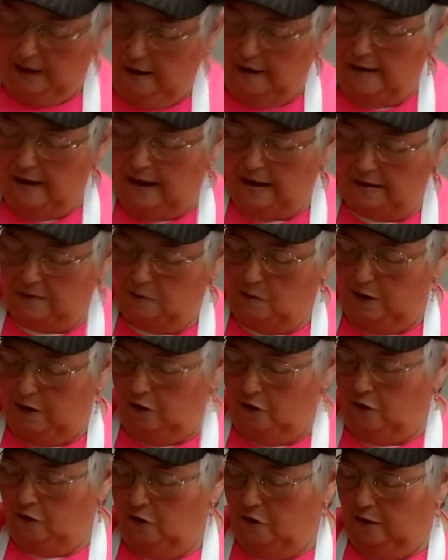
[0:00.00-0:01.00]
And that's why
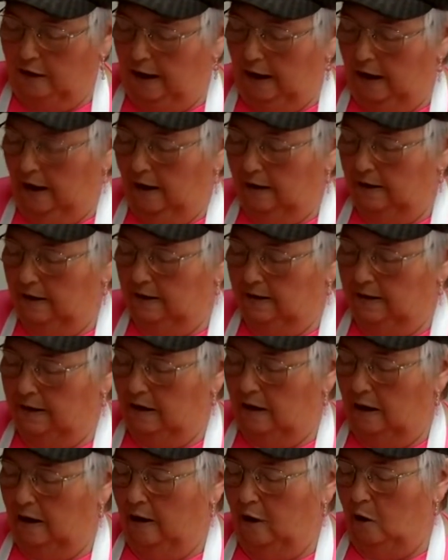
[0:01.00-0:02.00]
you're cooking it, because
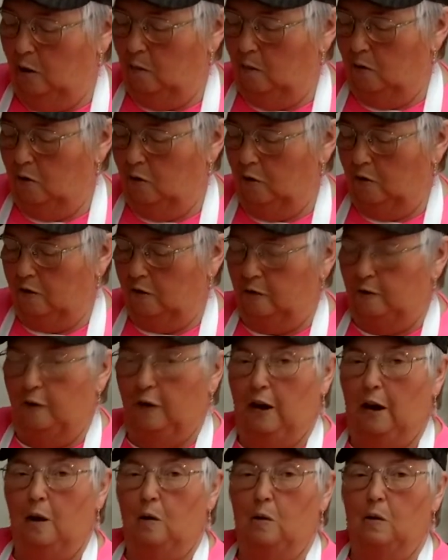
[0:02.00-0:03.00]
it'll help cook the
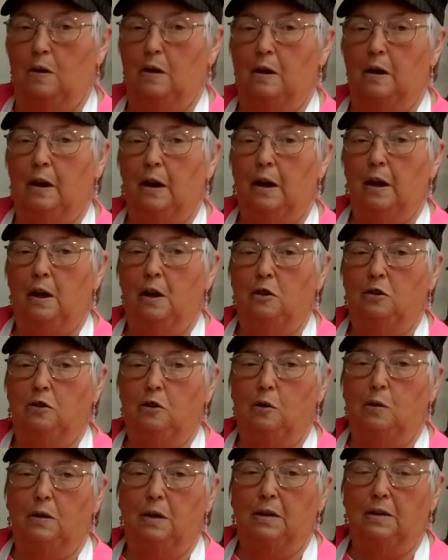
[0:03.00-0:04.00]
flour
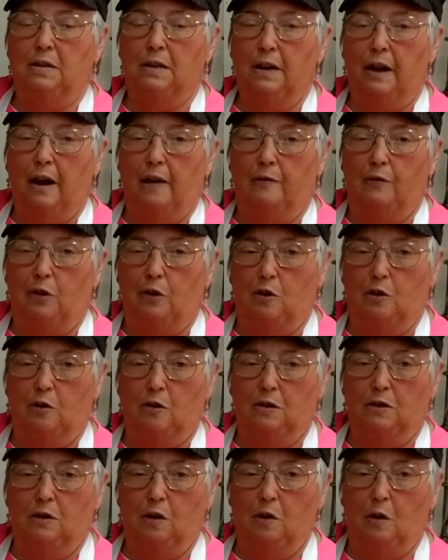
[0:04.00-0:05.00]
so it doesn't have to
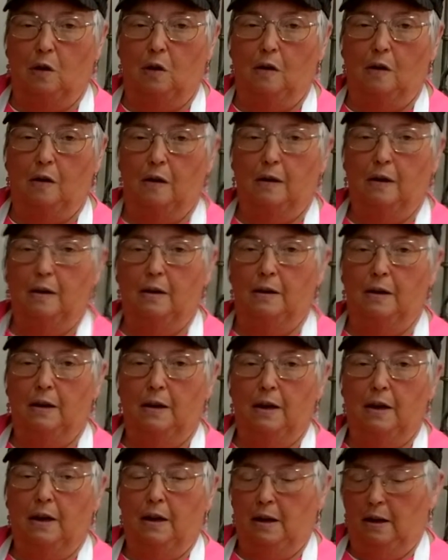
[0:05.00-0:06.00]
cook as long
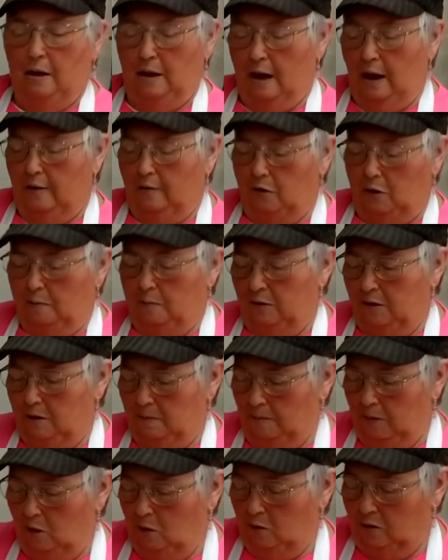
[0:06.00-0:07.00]
after you put
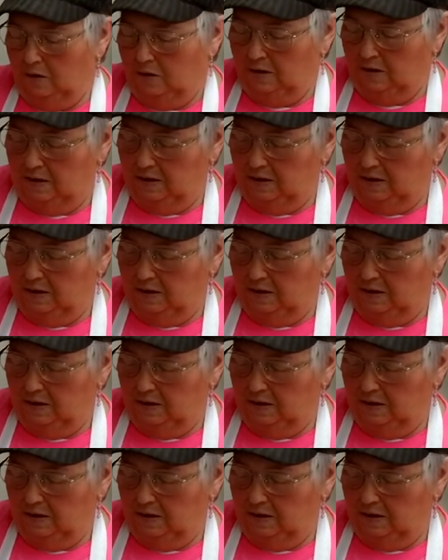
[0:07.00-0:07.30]
the milks and